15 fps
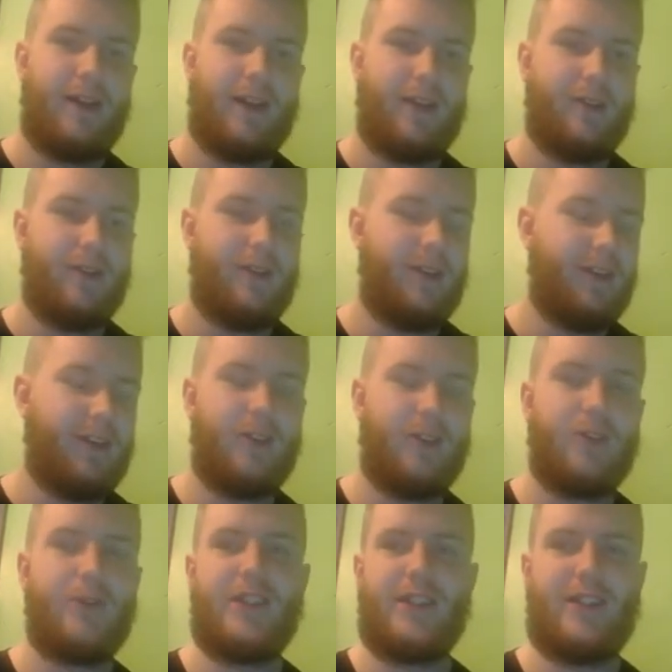there
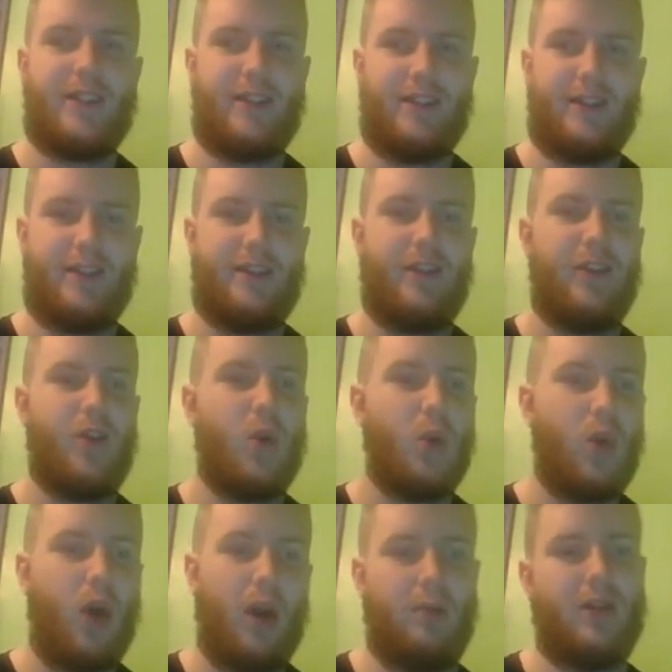was just no
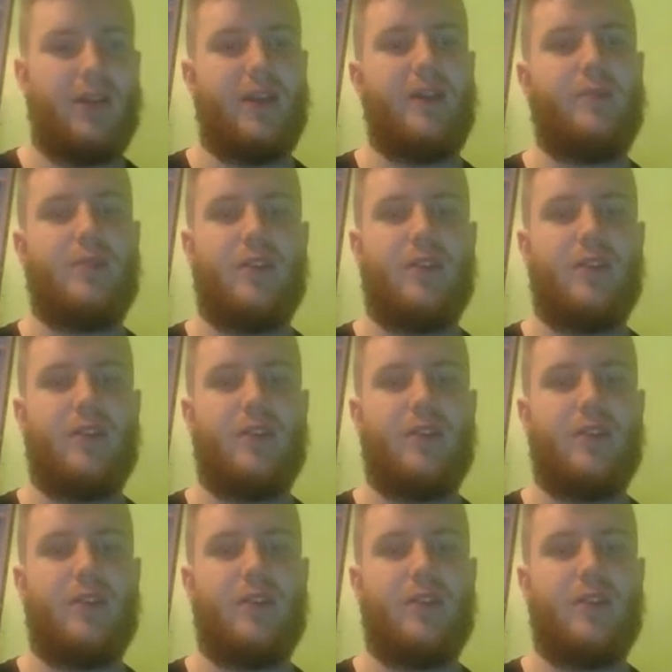normal types.